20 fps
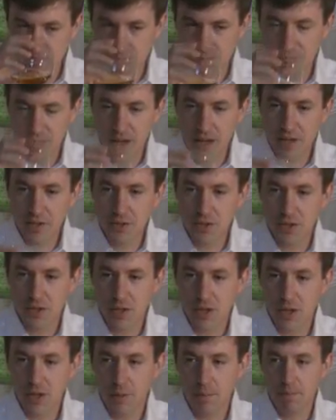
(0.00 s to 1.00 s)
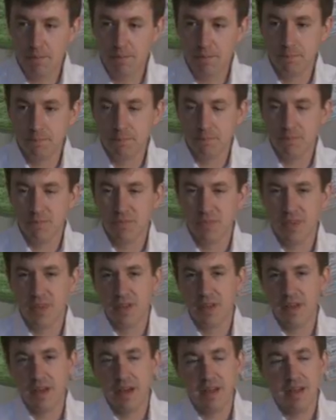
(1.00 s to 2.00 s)
Nice, a
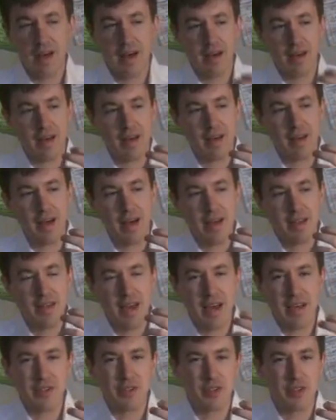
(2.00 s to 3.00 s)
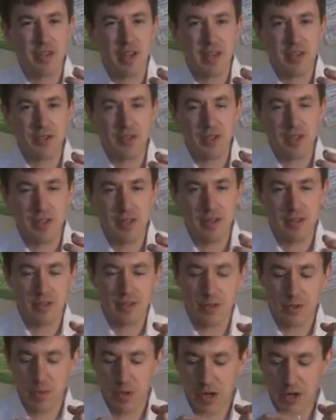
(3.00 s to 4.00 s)
nice zesty
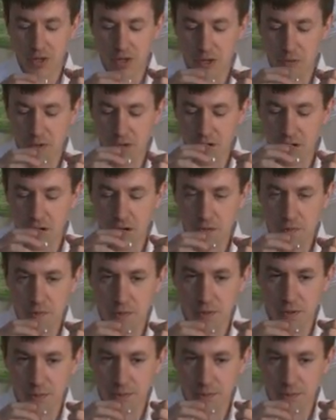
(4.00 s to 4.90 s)
smell coming off.